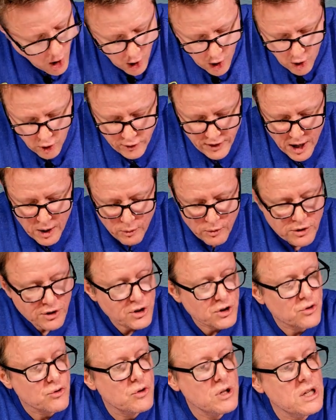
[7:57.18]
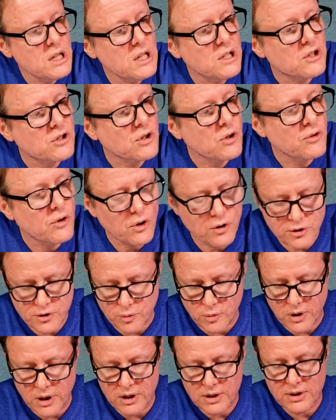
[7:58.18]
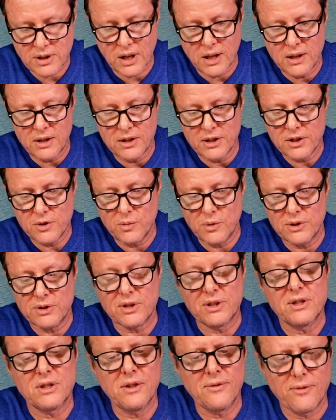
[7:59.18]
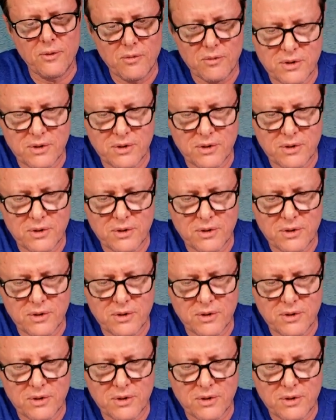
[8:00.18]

Oh, that one's three. So those ones, and this one's a different